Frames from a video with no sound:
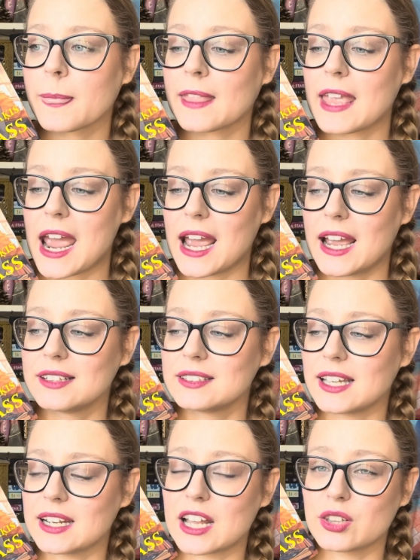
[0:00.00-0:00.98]
And
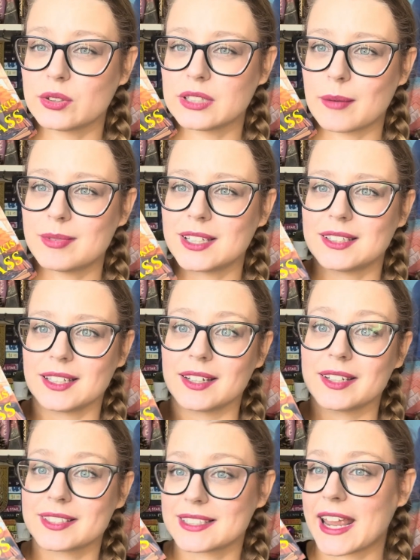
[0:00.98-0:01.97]
then I looked up that it
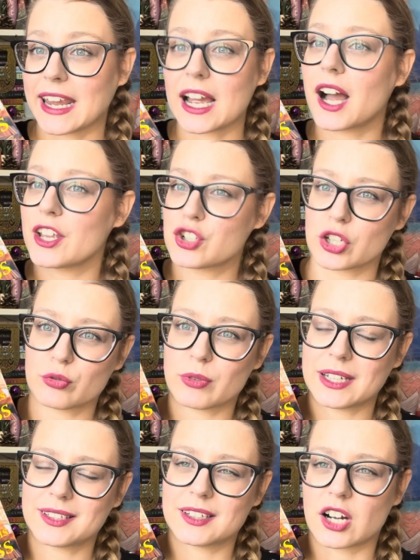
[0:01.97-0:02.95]
is AI
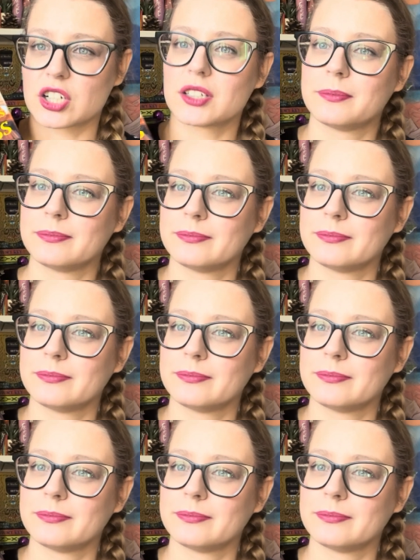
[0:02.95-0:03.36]
generated art.